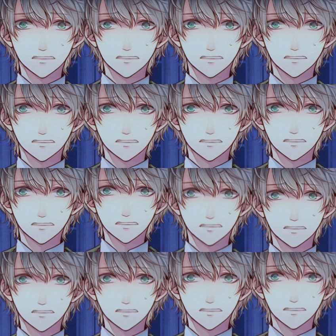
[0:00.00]

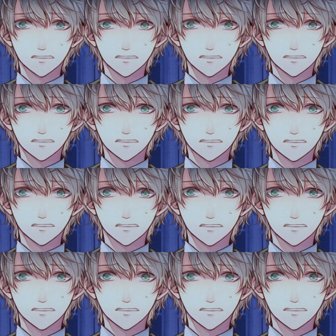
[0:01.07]
[no speech]